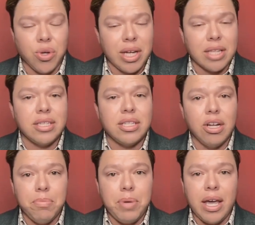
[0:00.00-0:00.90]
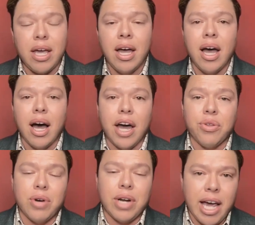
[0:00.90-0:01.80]
So it can still be
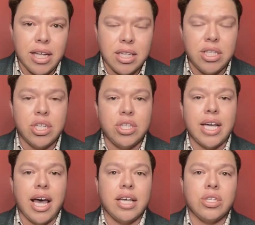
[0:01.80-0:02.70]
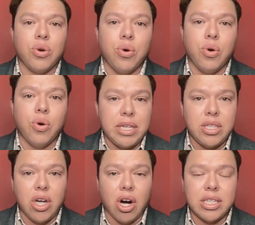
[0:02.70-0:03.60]
either an antigen test or a
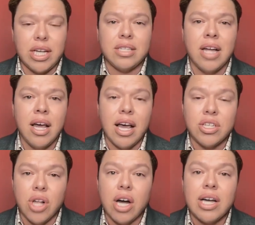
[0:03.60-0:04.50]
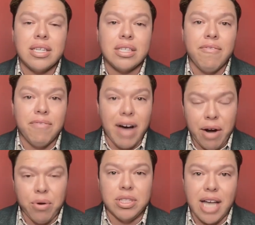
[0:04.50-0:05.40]
PCR test, as long as it's a
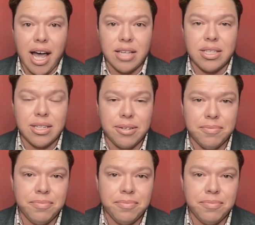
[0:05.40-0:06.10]
viral test.